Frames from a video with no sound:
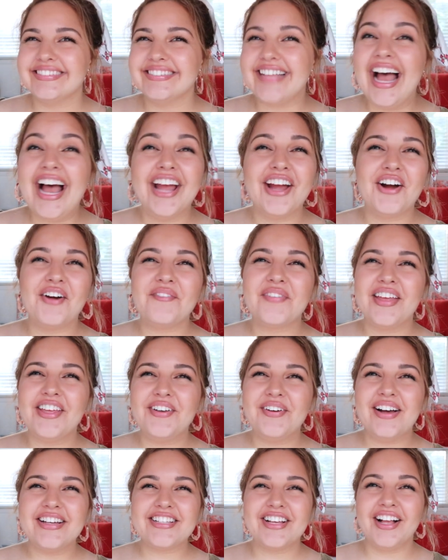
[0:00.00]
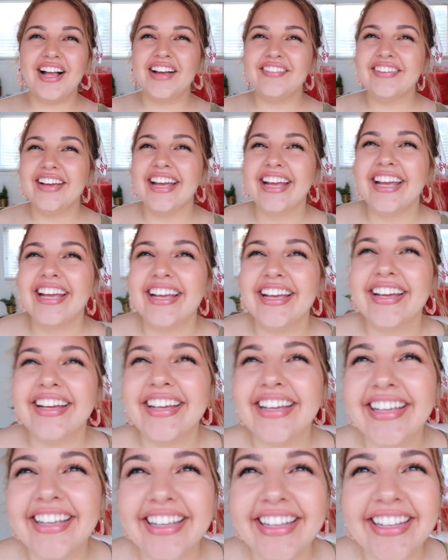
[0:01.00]
I hope that you guys all have
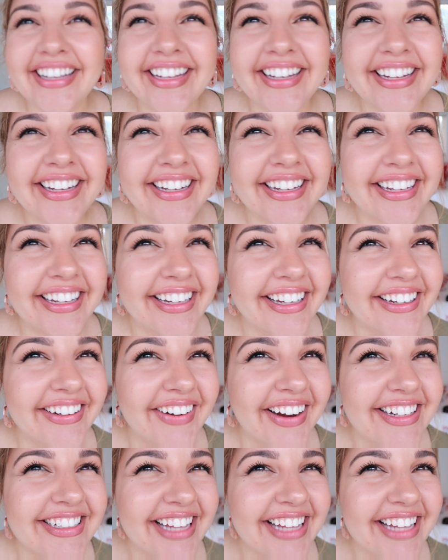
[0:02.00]
a great